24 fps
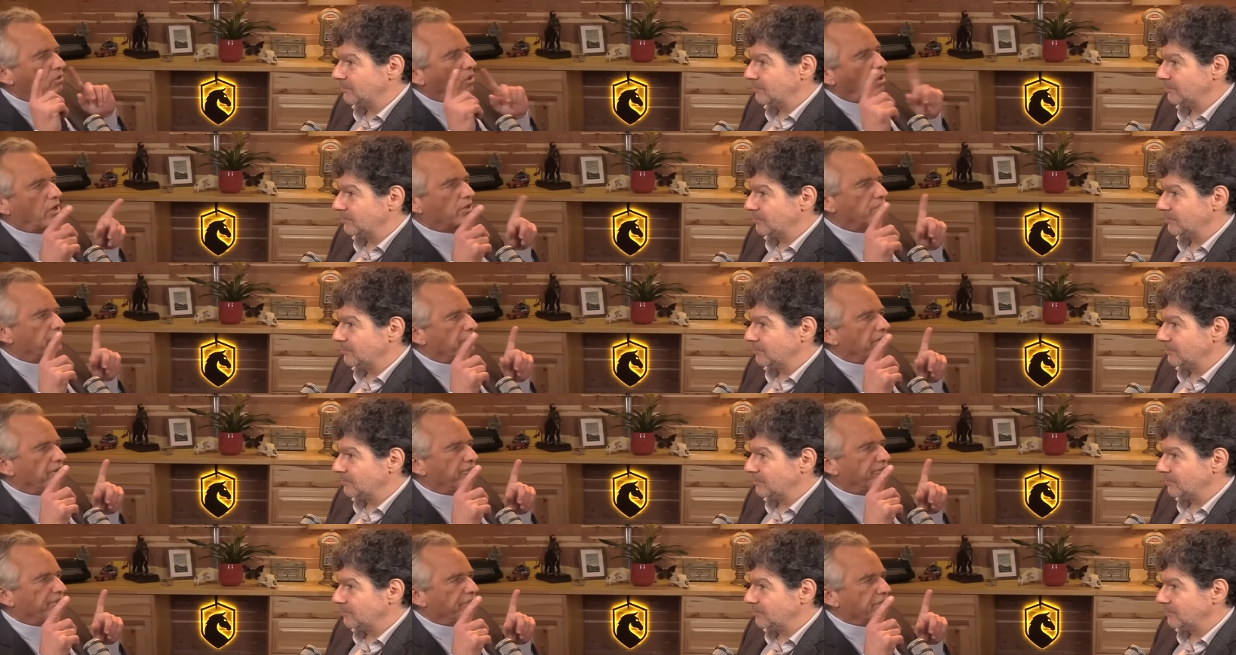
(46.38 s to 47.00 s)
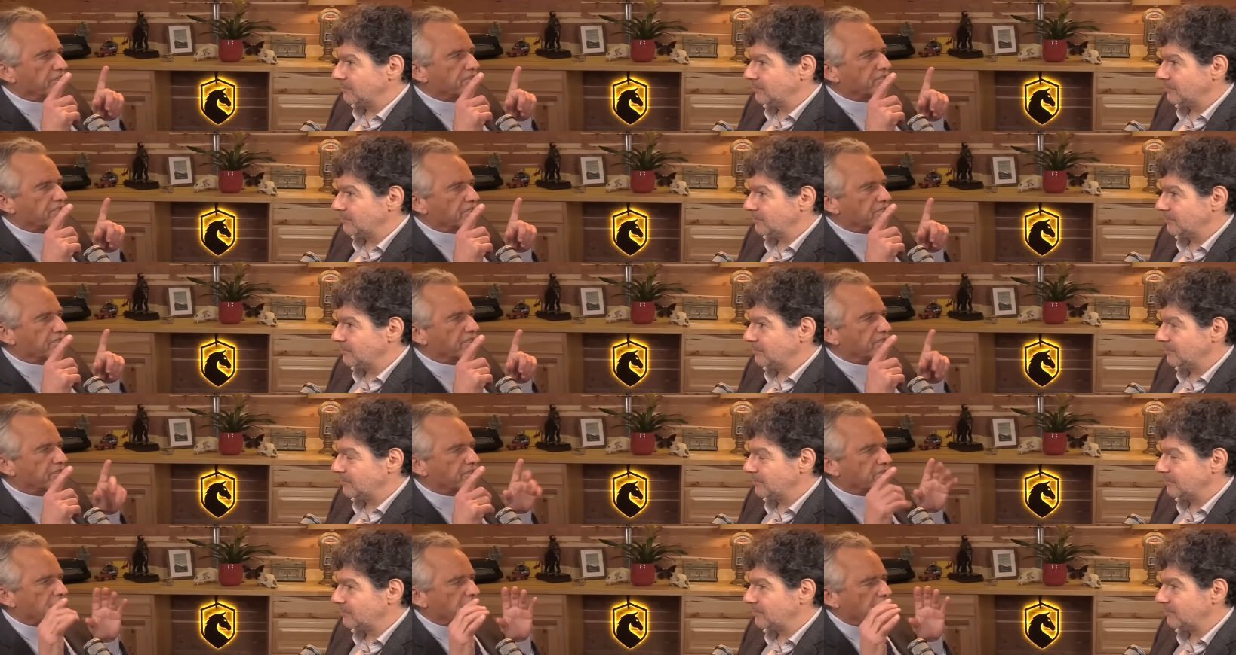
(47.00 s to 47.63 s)
Speaker 1: cognitive
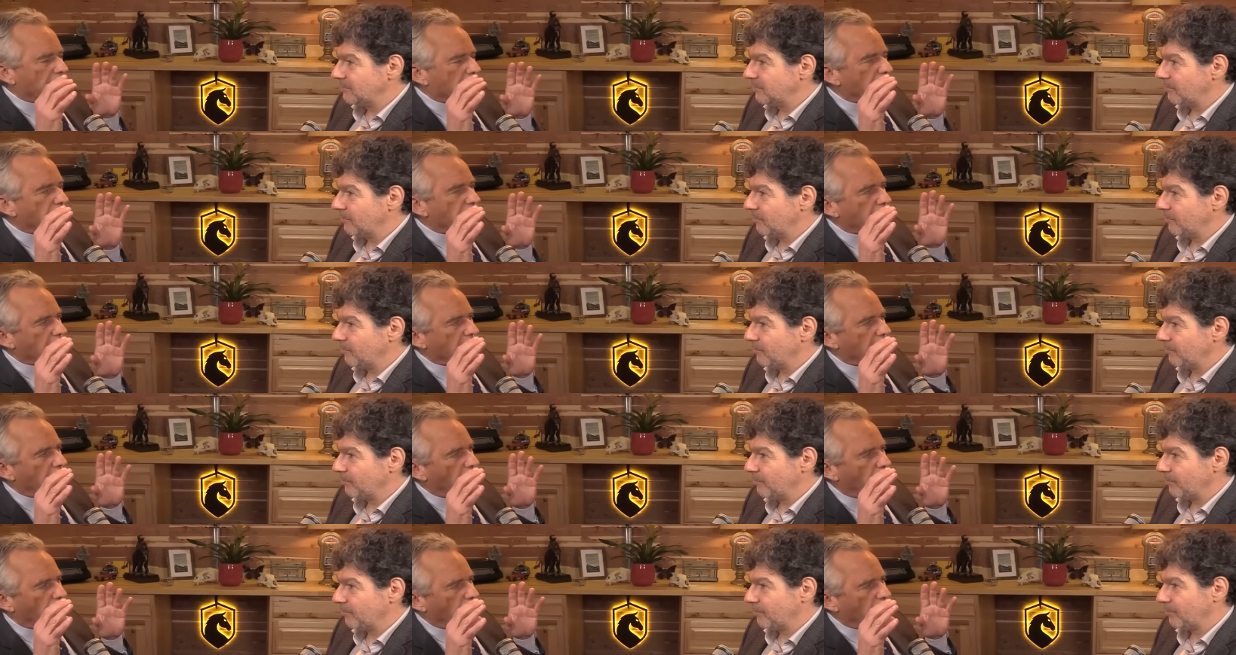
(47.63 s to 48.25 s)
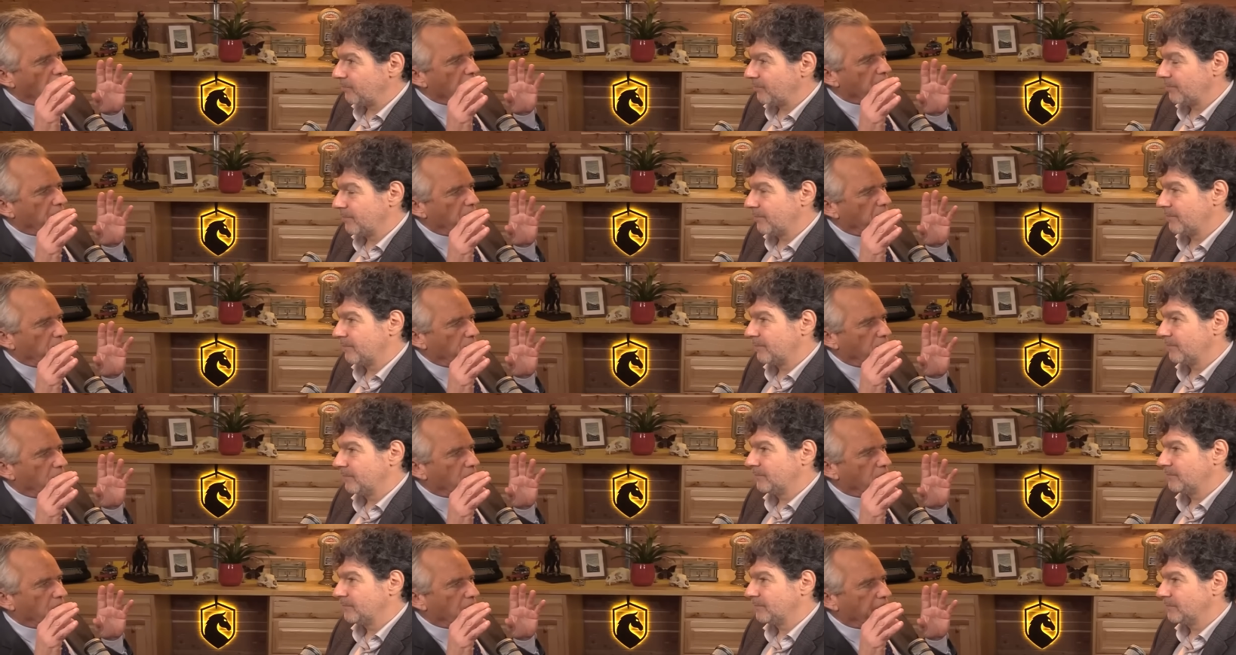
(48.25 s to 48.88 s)
dissonance, this
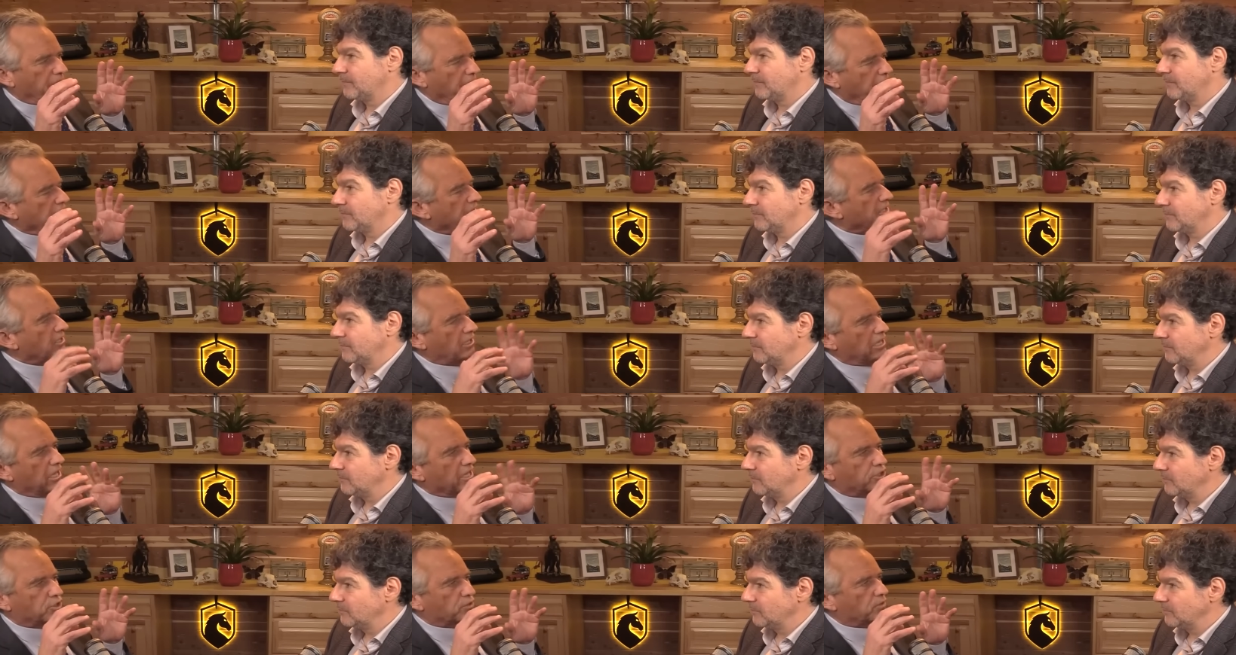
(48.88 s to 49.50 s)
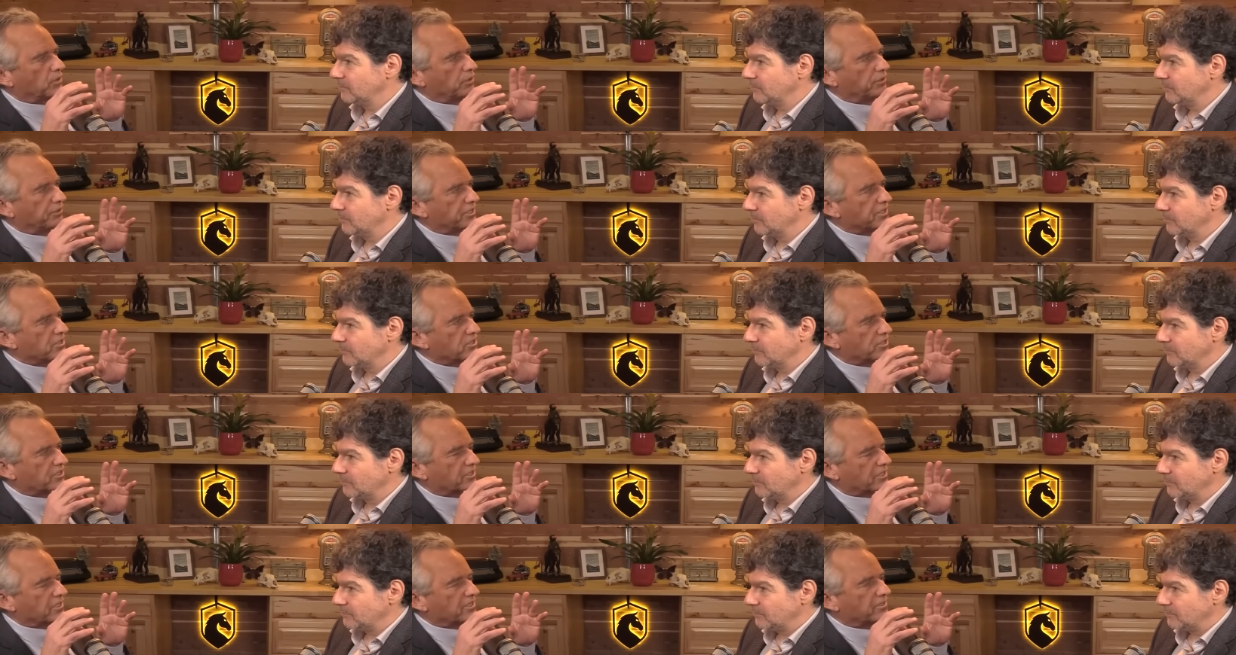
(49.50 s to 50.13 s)
incredible intellectual
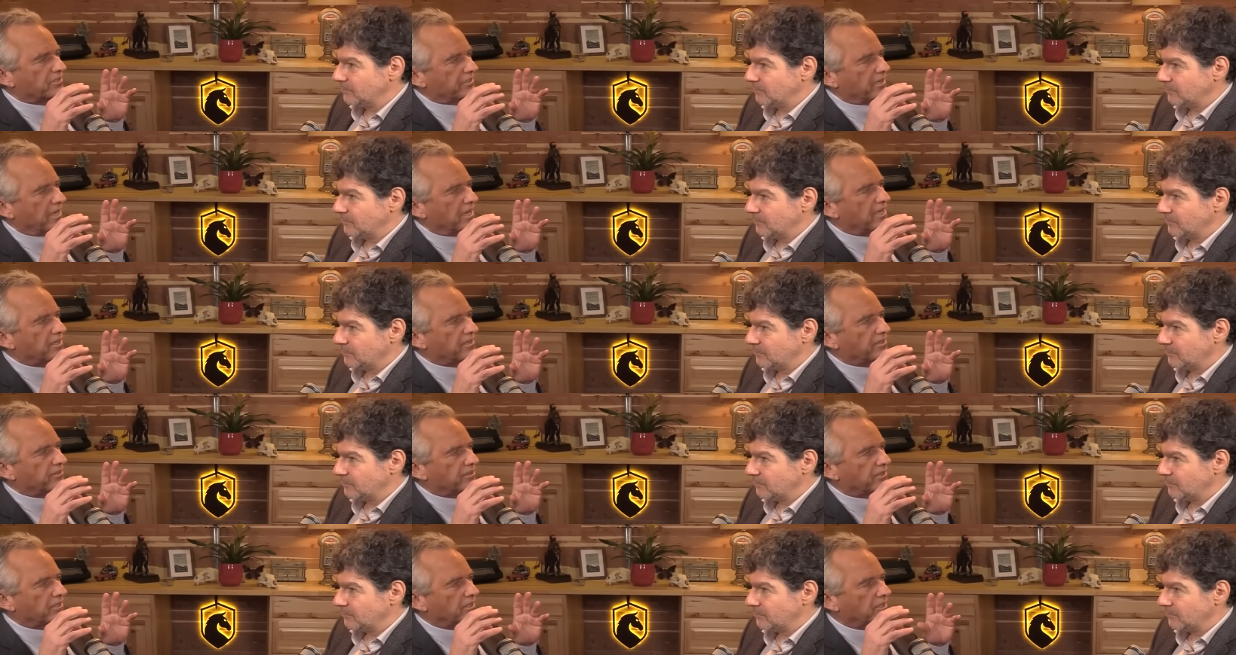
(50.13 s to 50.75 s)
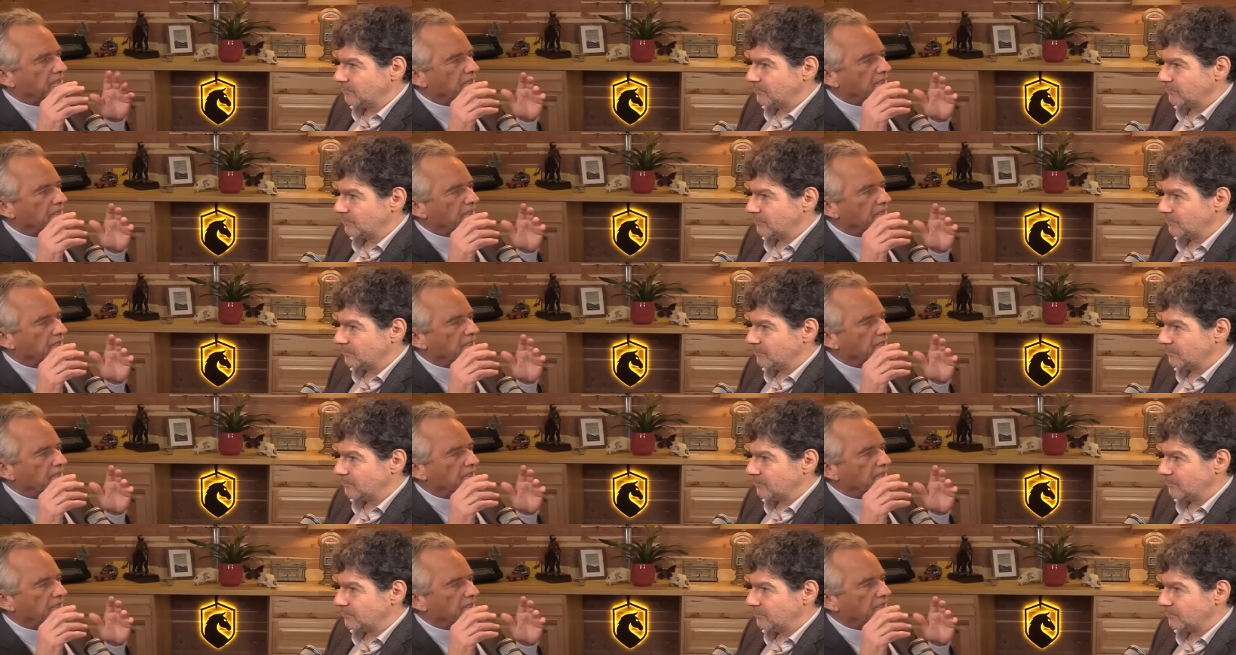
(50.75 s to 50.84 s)
discontent